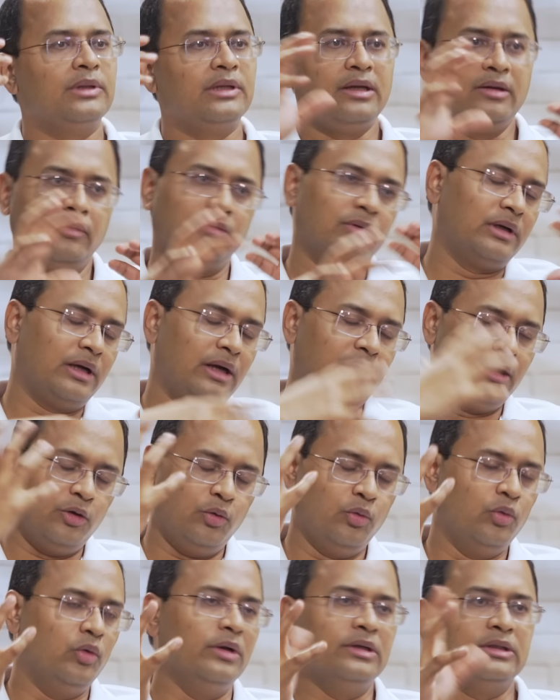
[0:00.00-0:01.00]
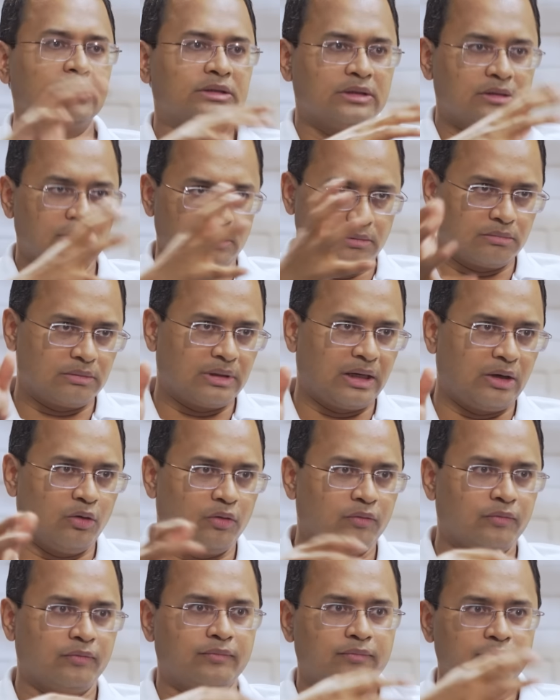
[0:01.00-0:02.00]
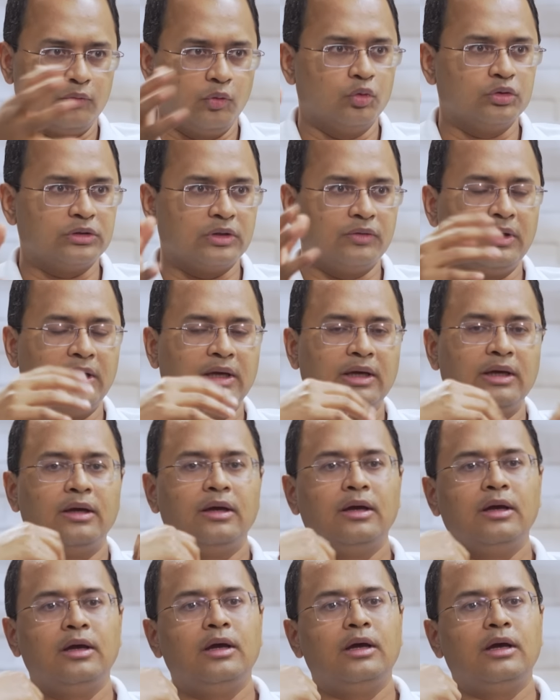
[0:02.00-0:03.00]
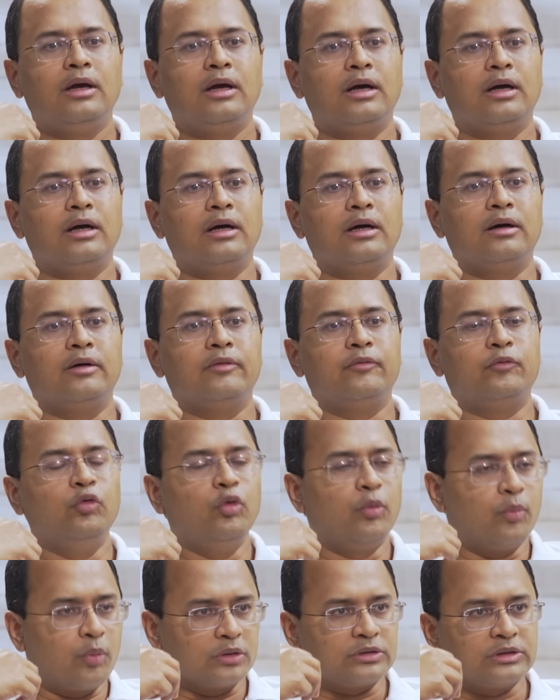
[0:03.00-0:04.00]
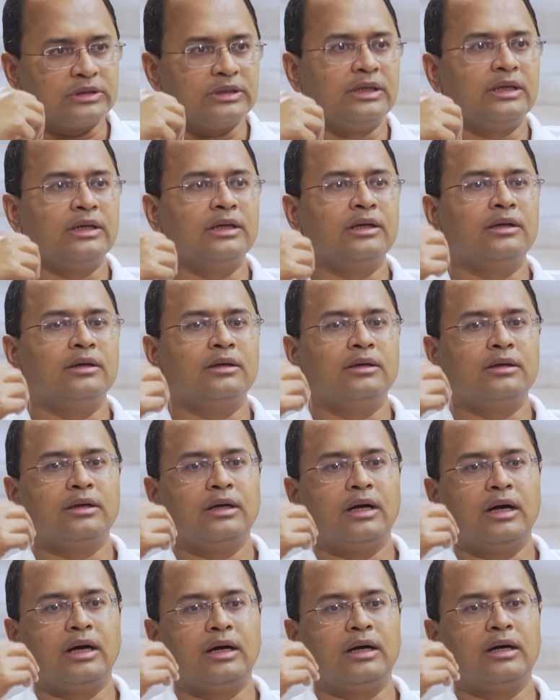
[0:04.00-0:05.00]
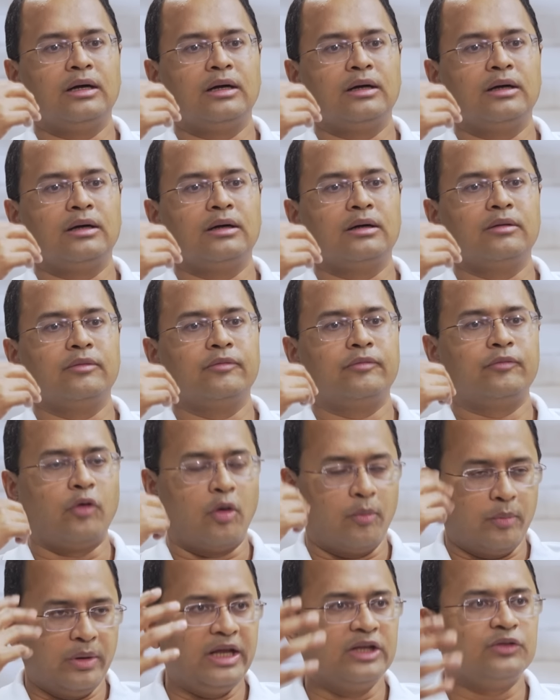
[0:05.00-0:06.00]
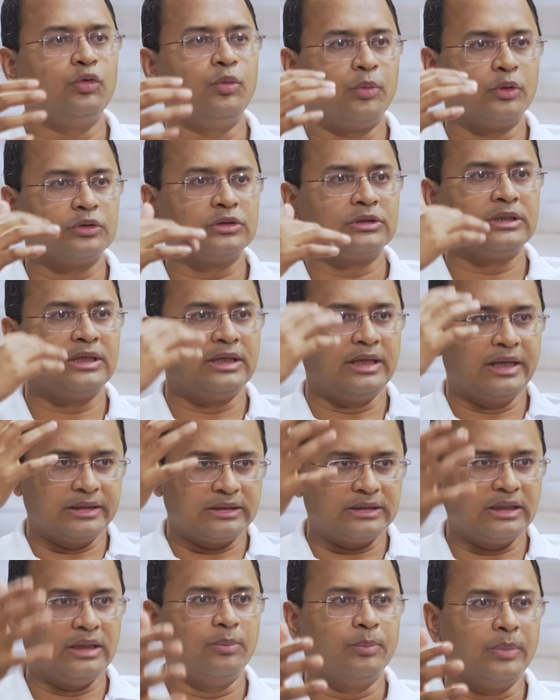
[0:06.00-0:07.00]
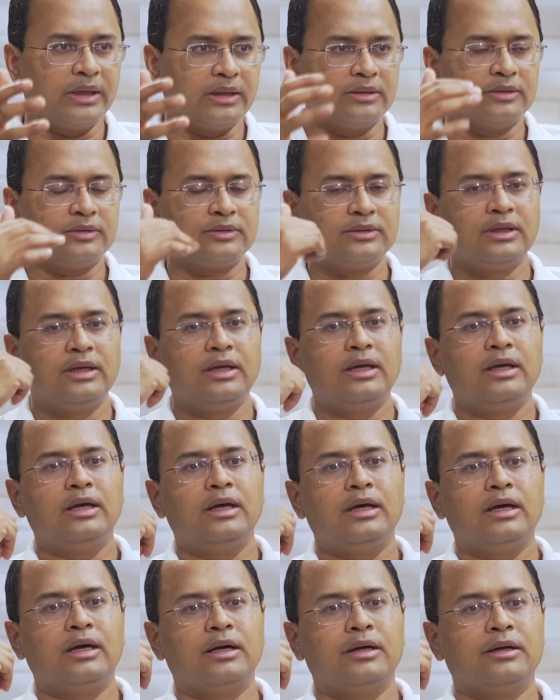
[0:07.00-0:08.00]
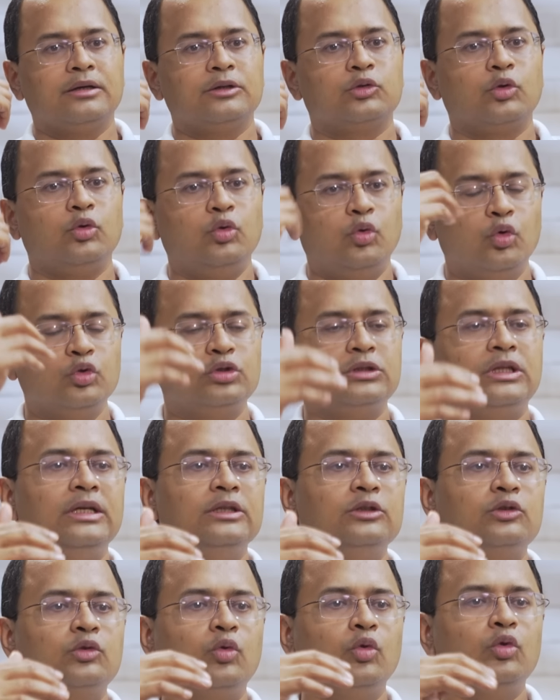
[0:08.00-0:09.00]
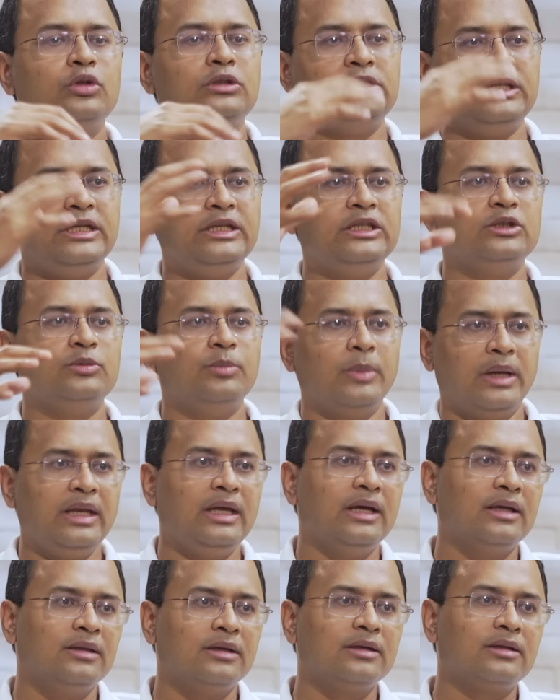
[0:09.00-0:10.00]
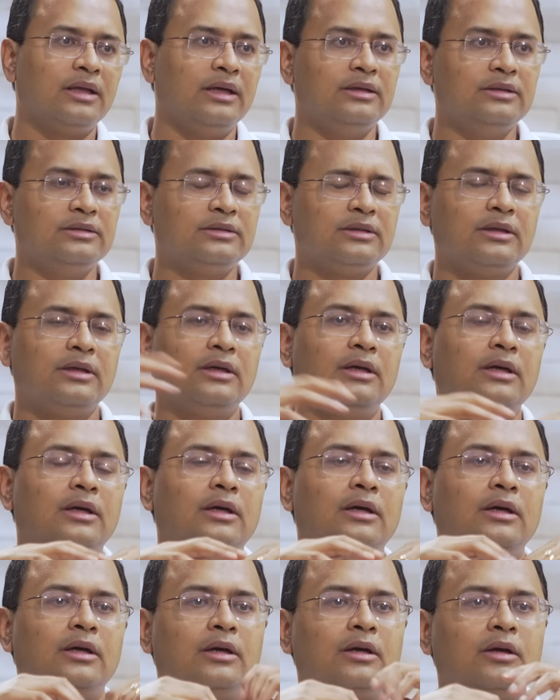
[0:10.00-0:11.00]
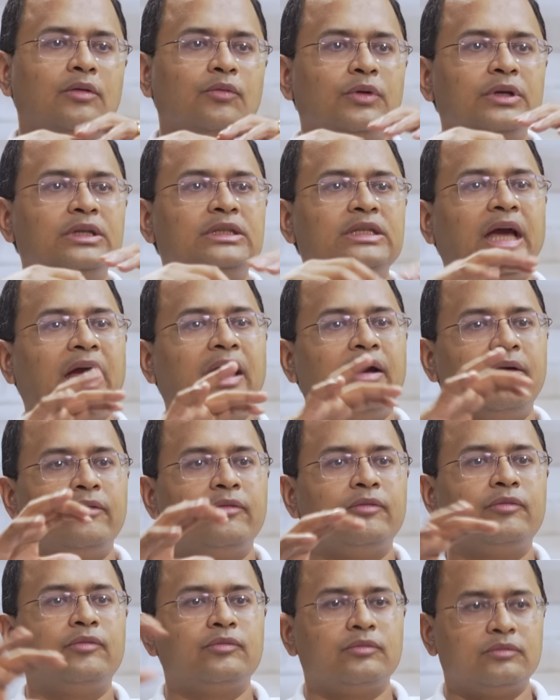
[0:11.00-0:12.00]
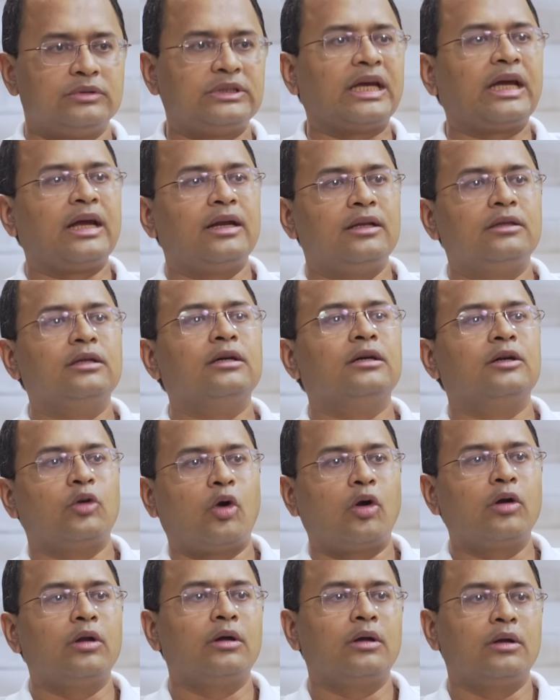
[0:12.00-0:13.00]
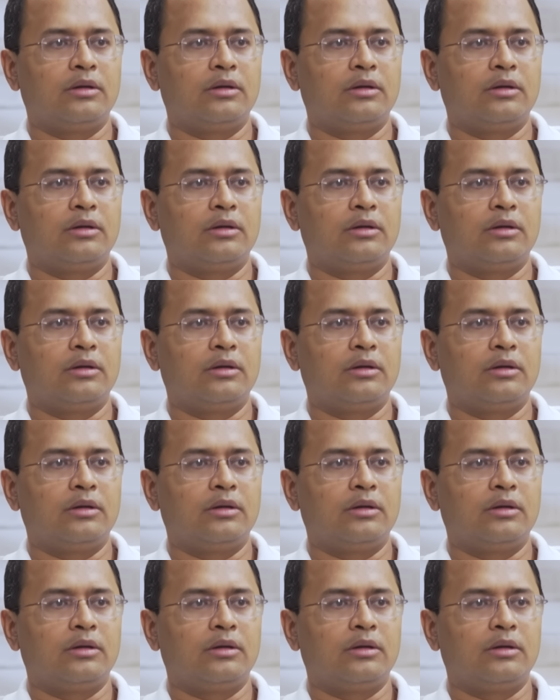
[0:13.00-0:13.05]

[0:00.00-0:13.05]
the inverted duty structure kind of goes away. Food processing, formalized food processing gets an impetus. So those things could change many other things, which have second, third order,